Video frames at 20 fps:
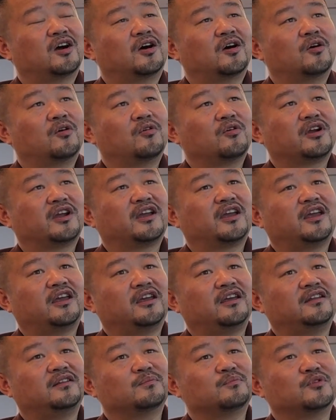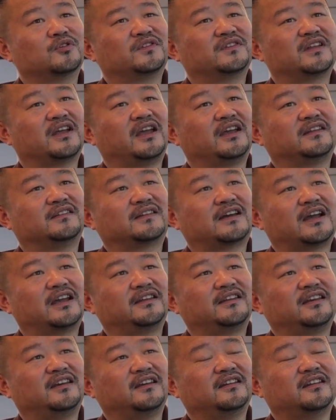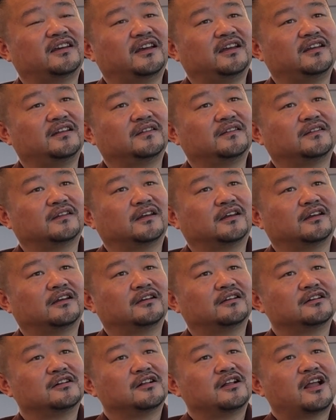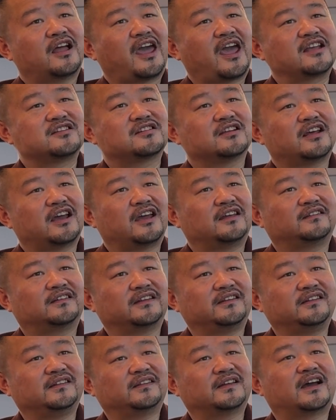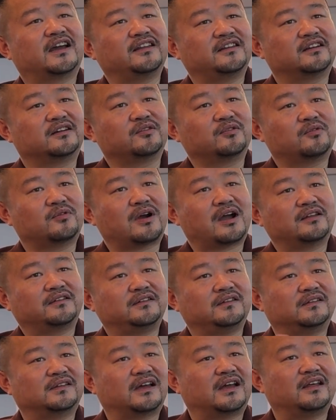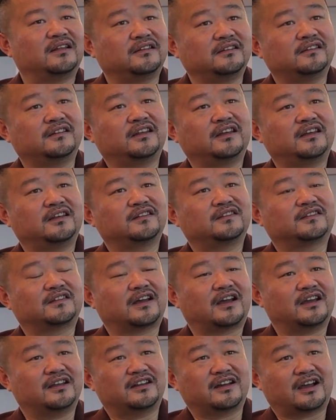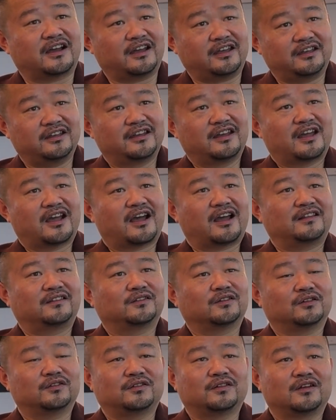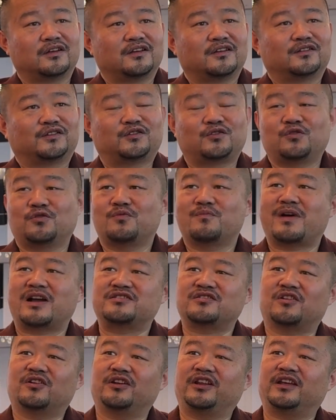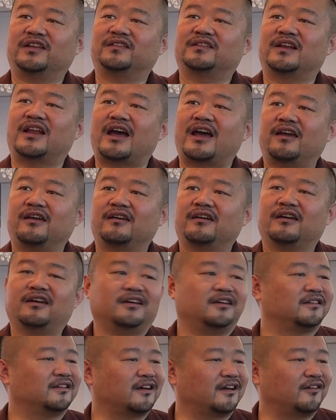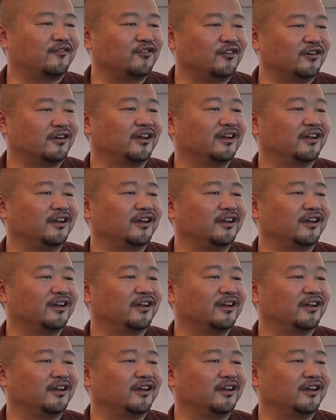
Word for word: okay, most exciting is uh, actually as a designer, I designed this and I, I saw so much audience like it. I feel